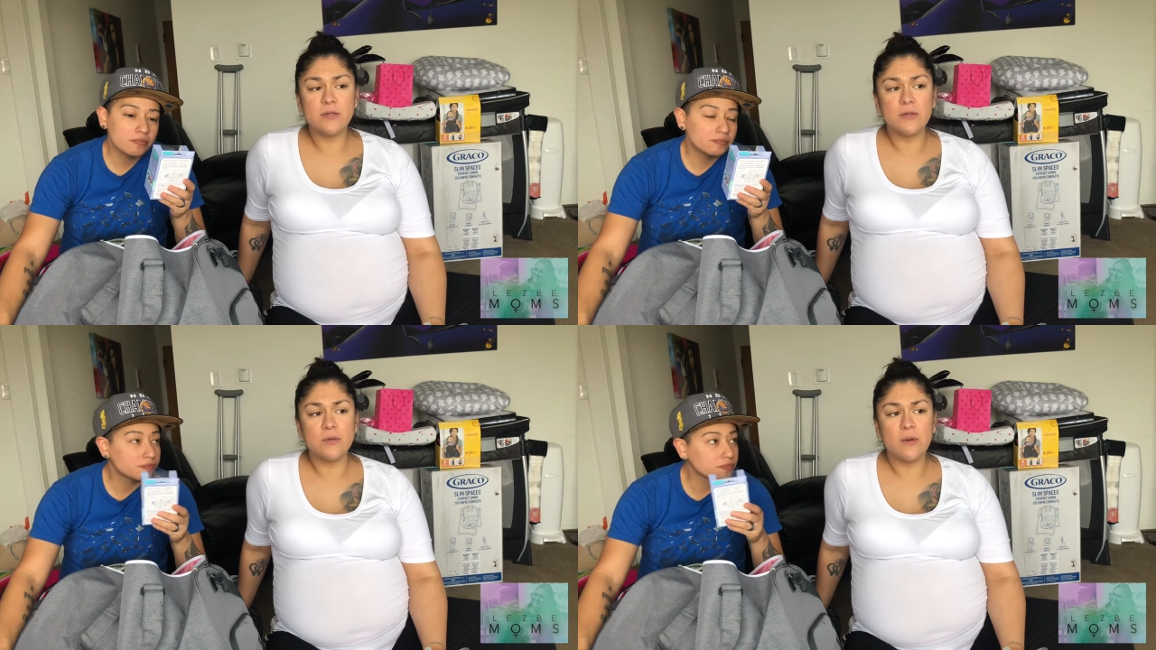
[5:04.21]

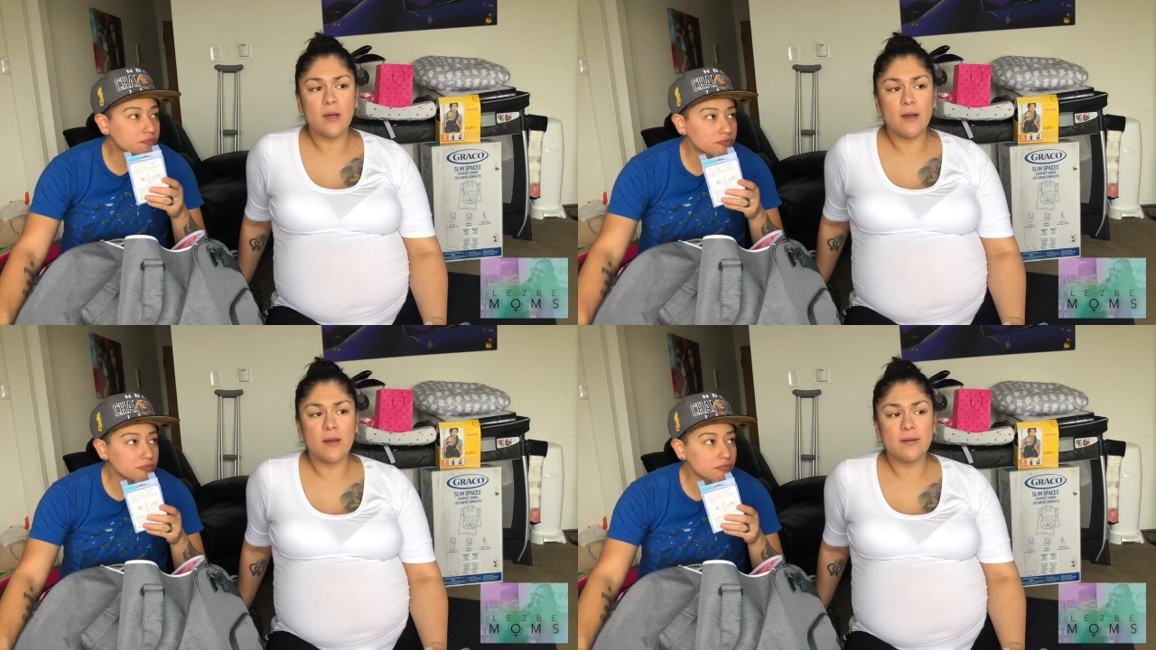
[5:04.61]
Speaker 1: to
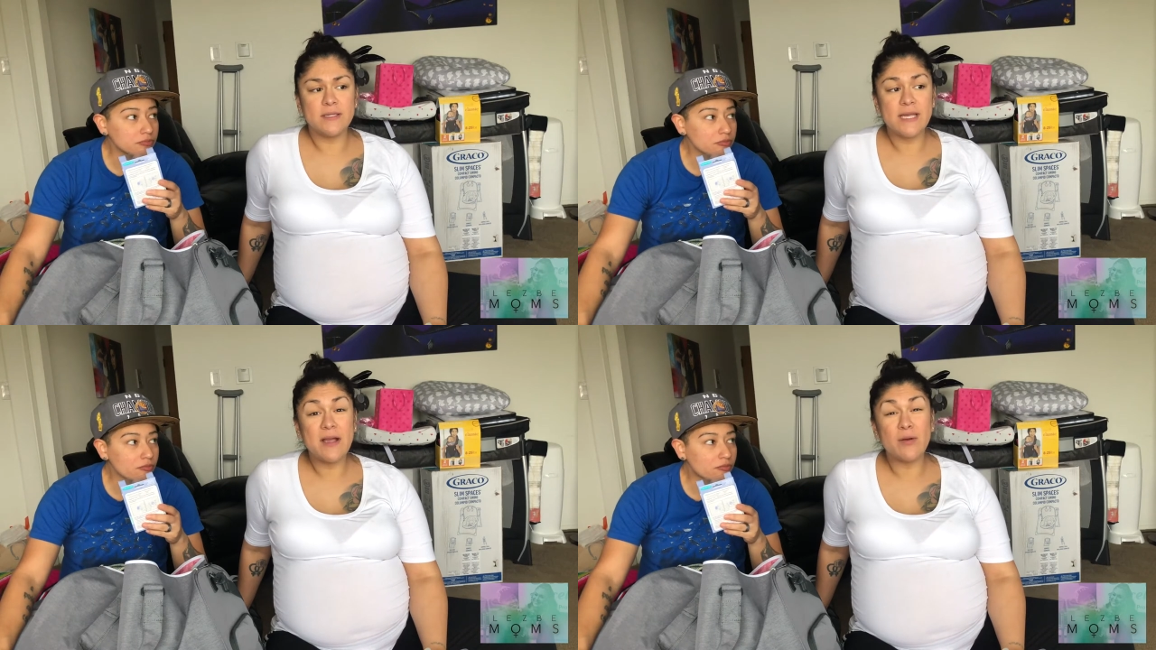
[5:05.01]

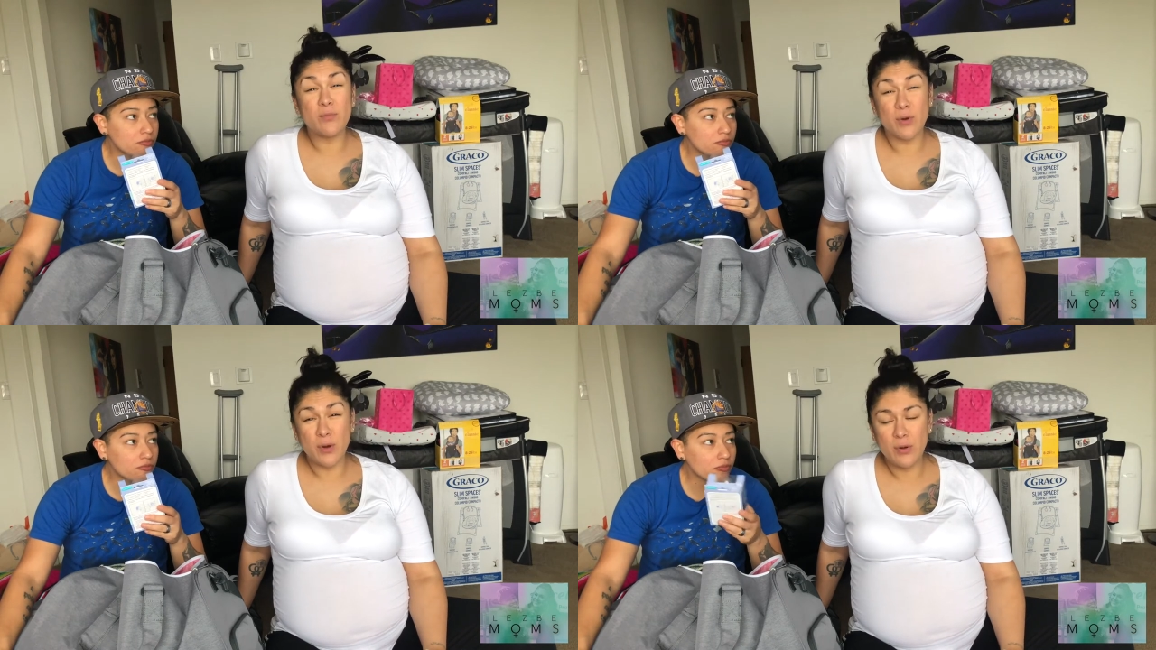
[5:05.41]
uh, take
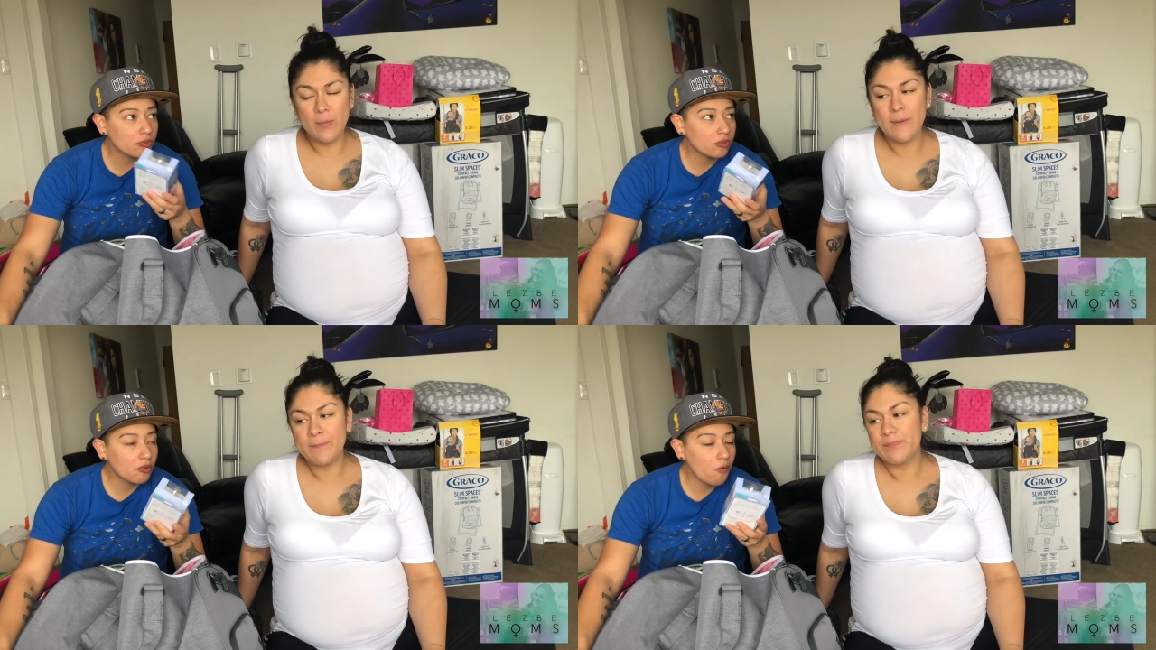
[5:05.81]
a
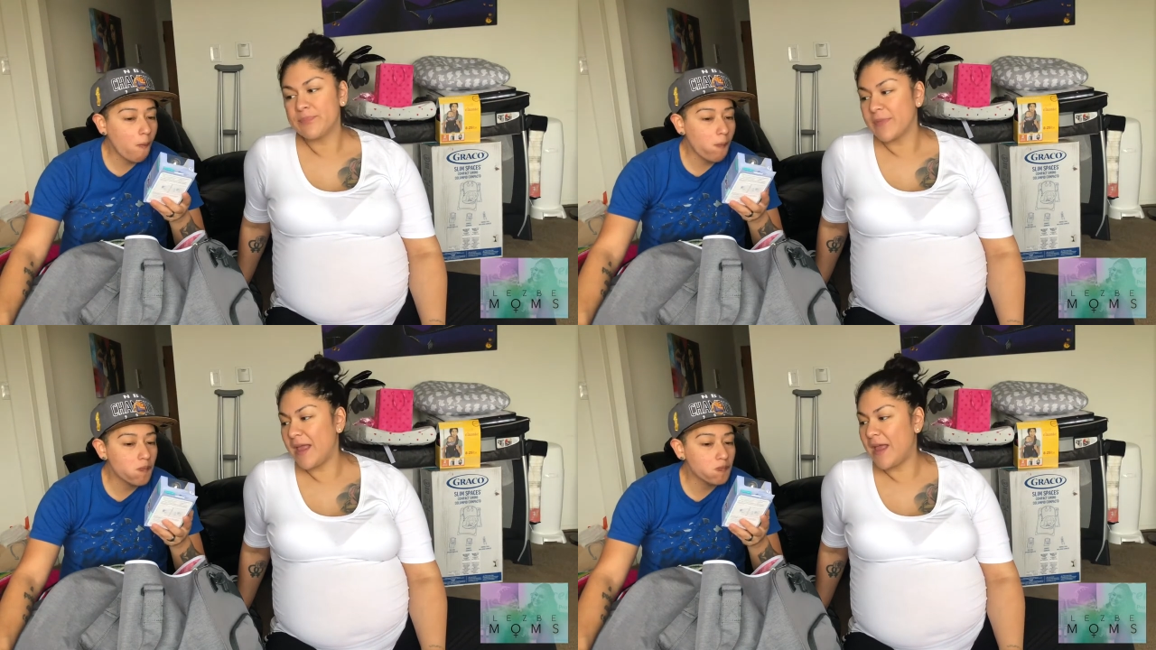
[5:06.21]
robe,
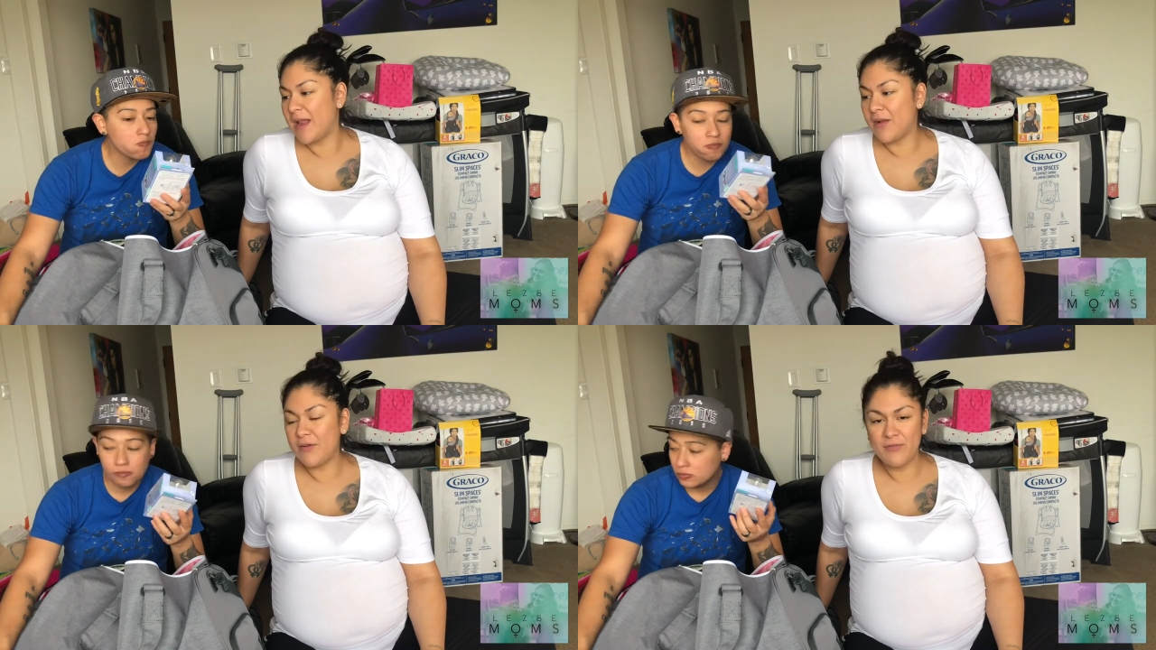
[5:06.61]

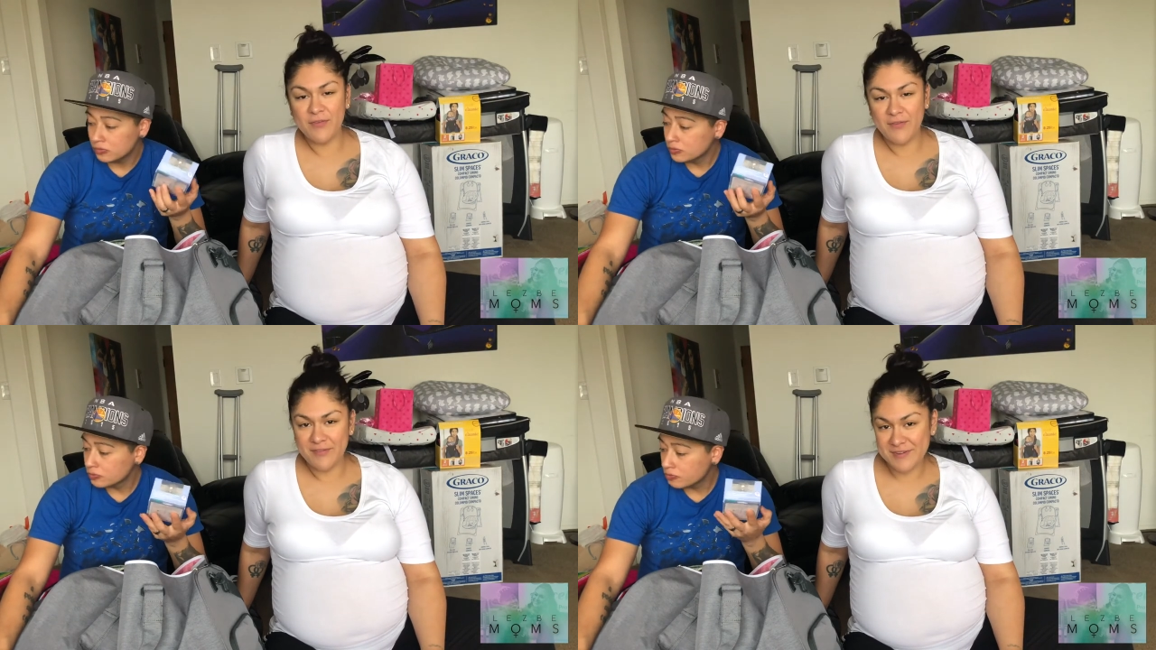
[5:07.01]
and I don't know
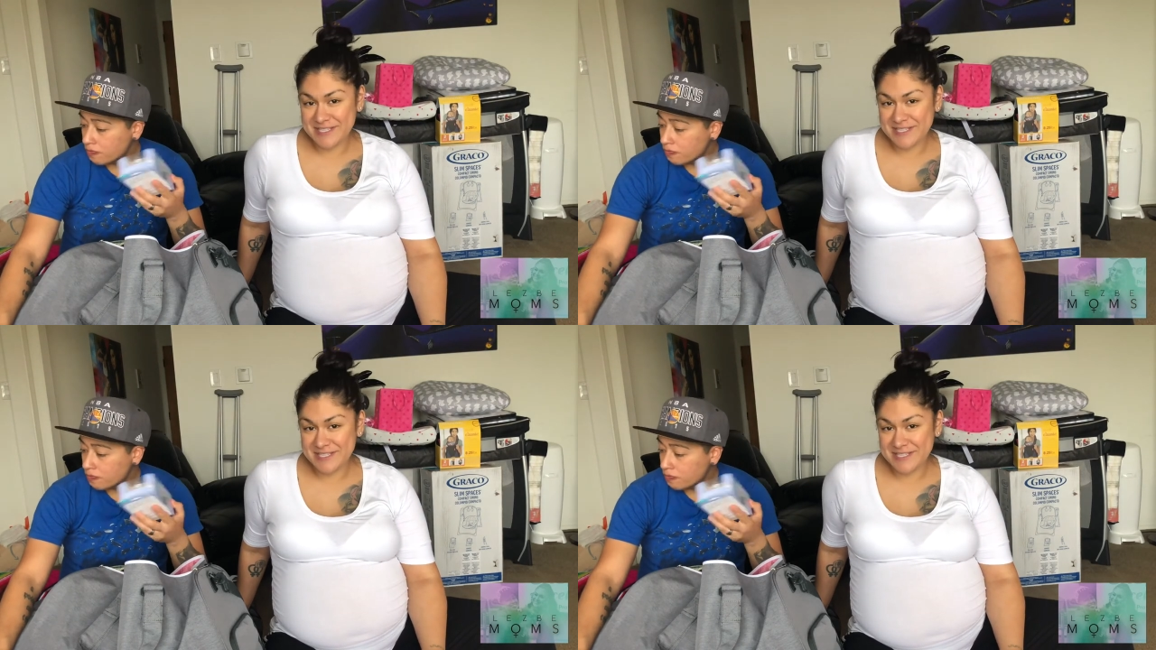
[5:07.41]
if you've ever